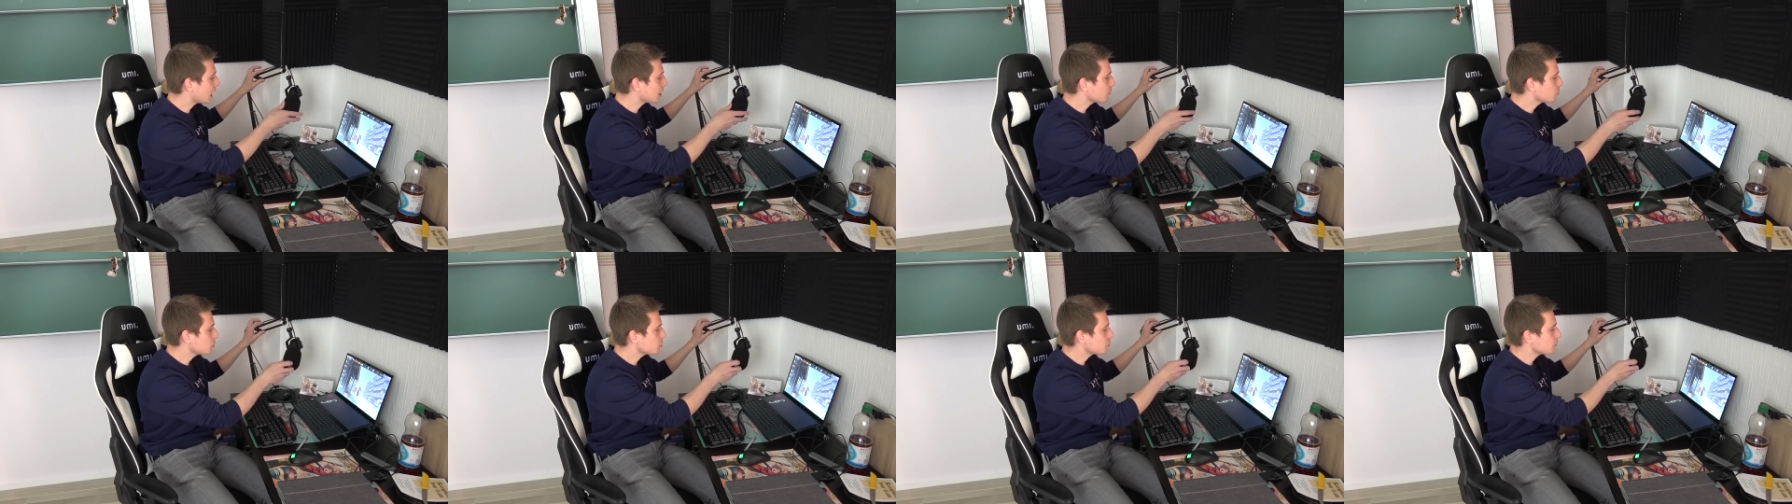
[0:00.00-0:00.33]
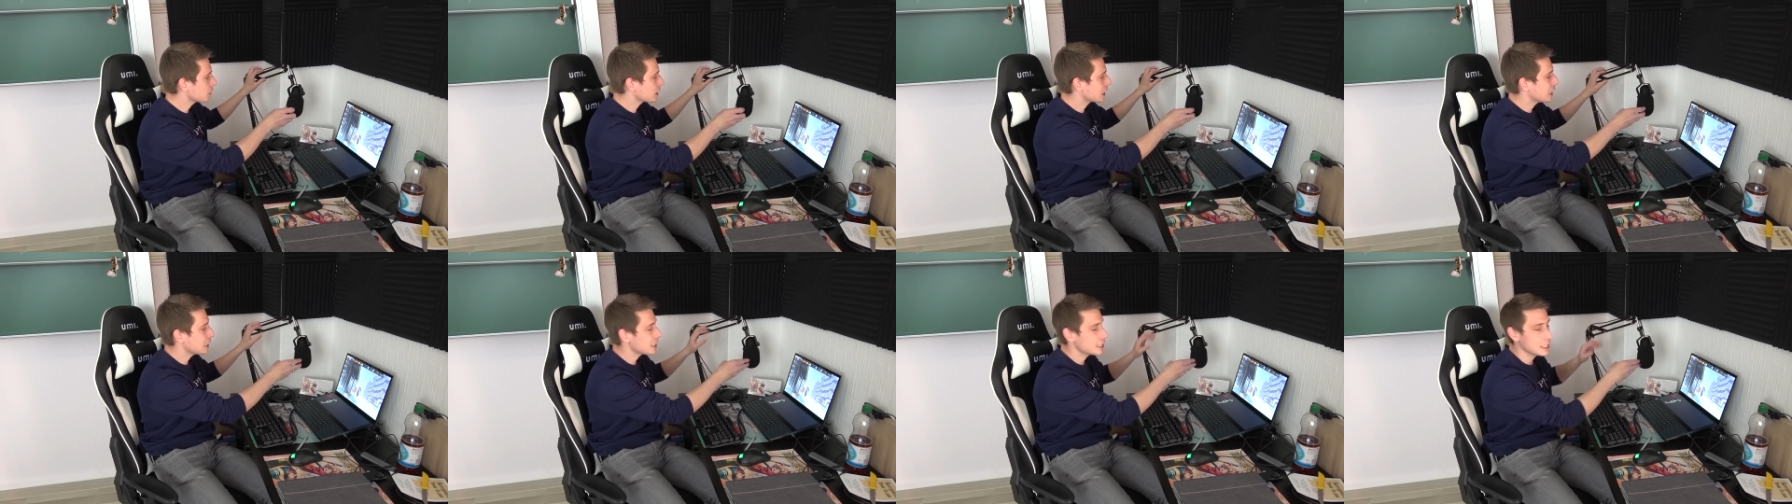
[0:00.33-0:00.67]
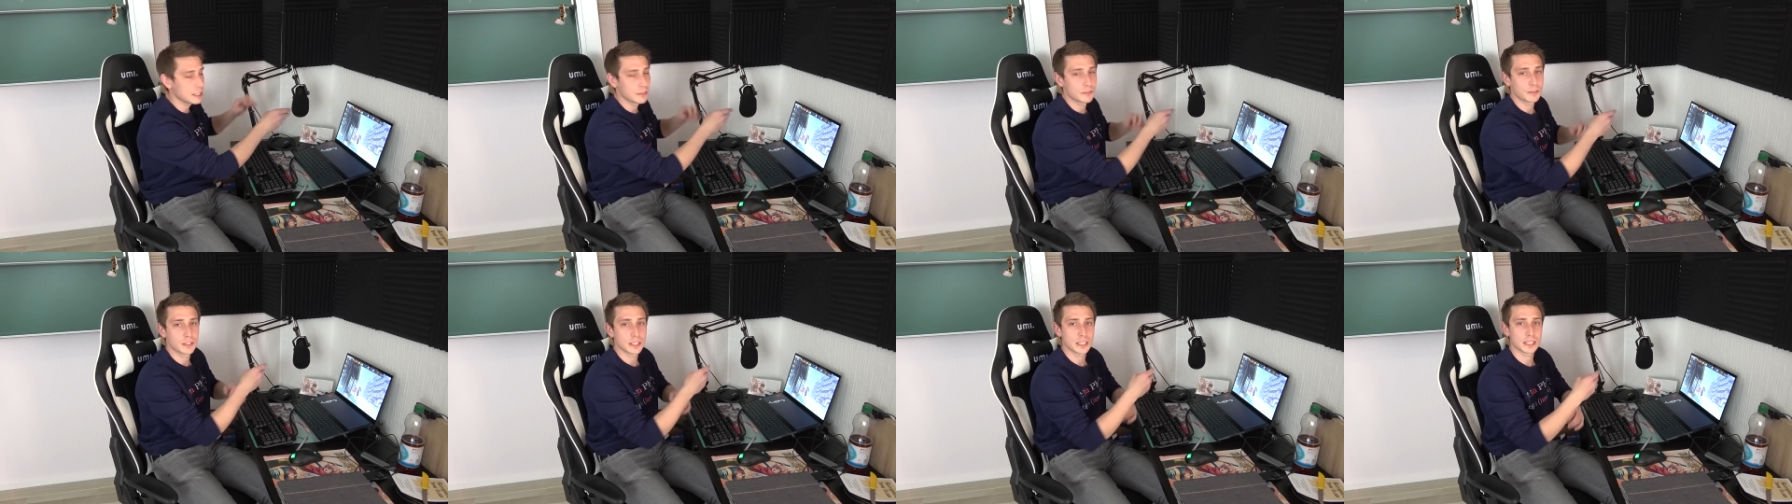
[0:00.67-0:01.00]
I would be
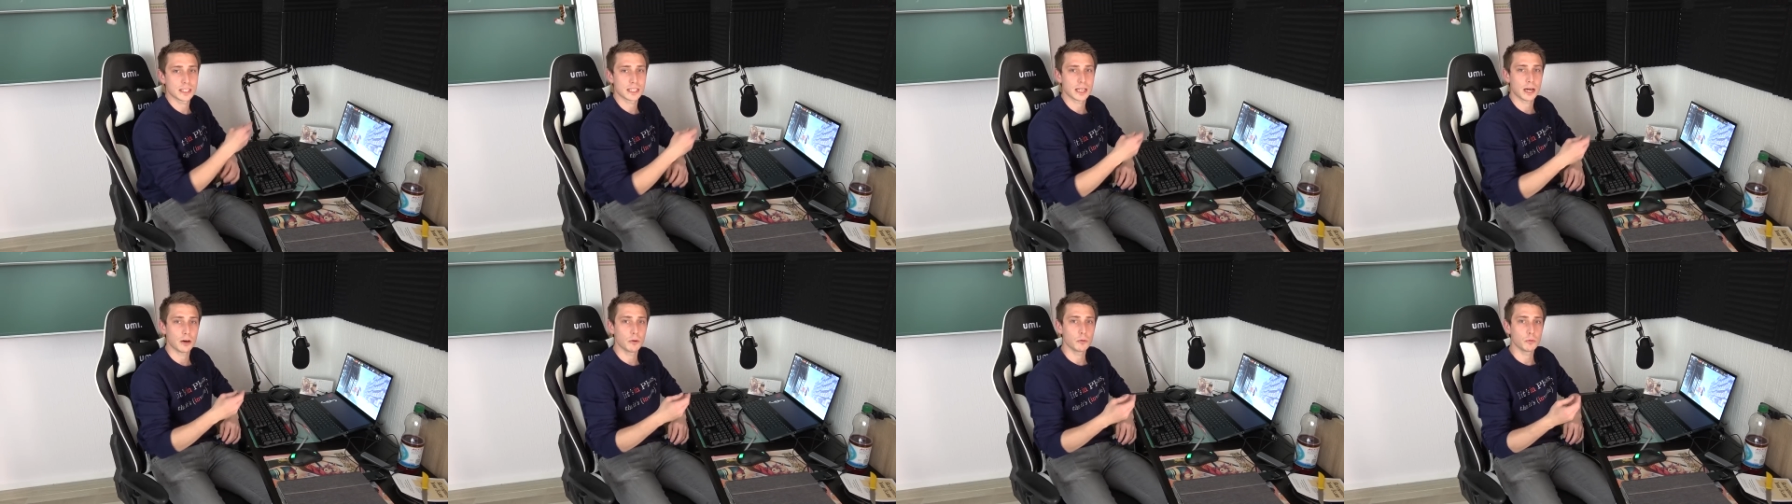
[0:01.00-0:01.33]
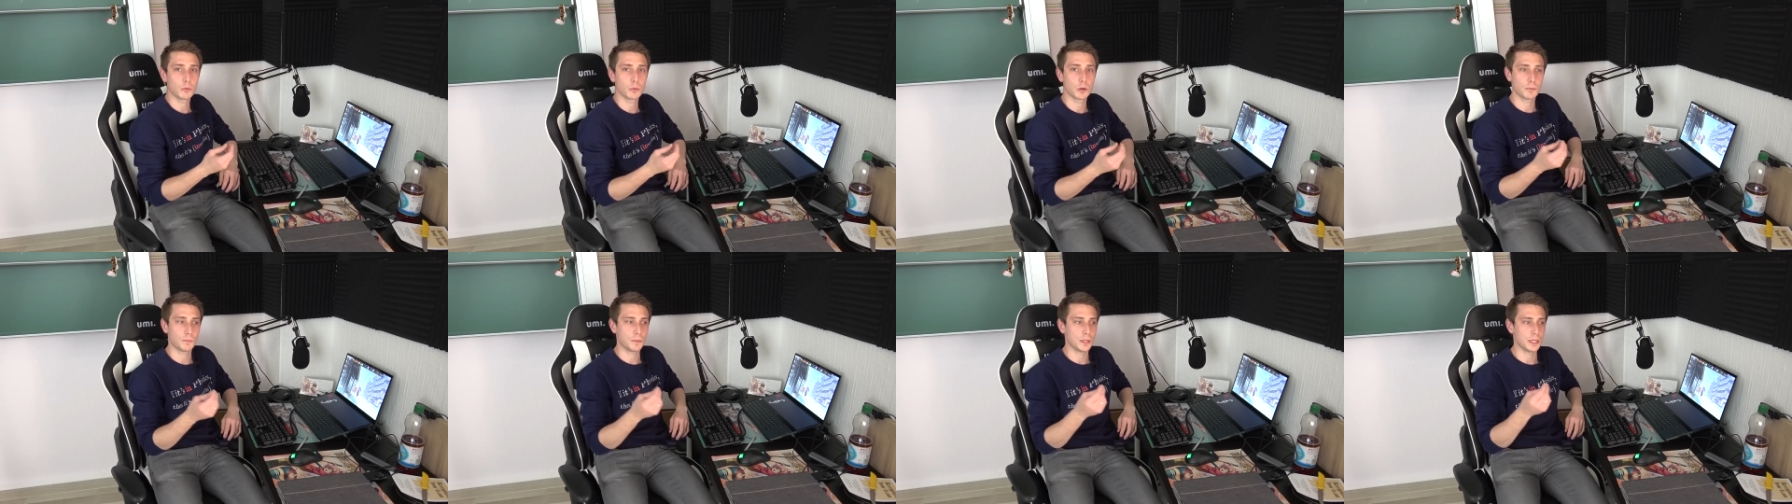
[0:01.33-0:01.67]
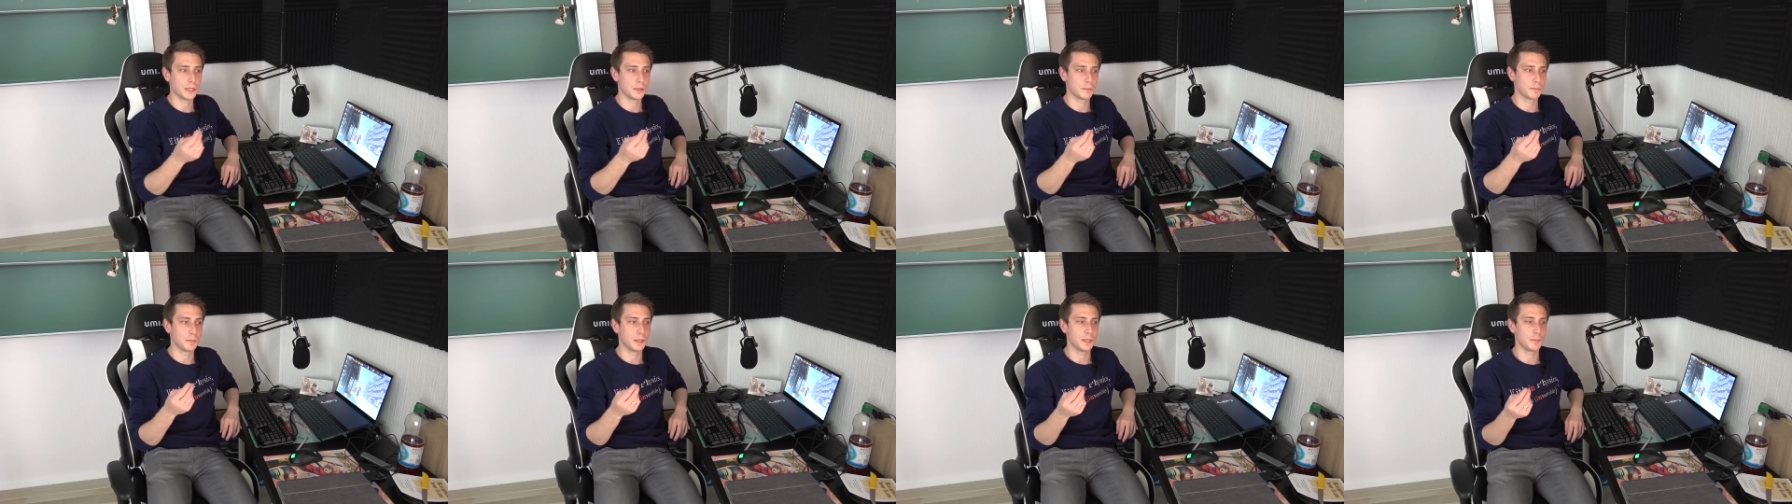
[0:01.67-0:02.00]
glad if the sound would
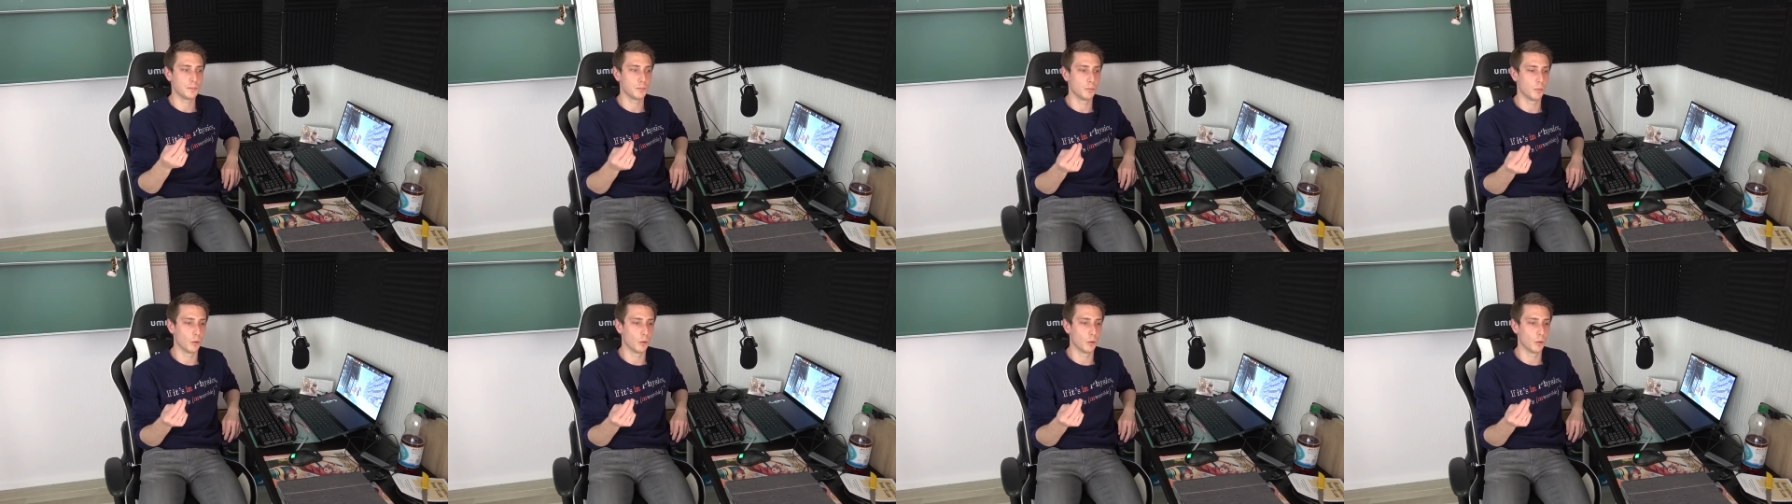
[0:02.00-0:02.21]
be a bit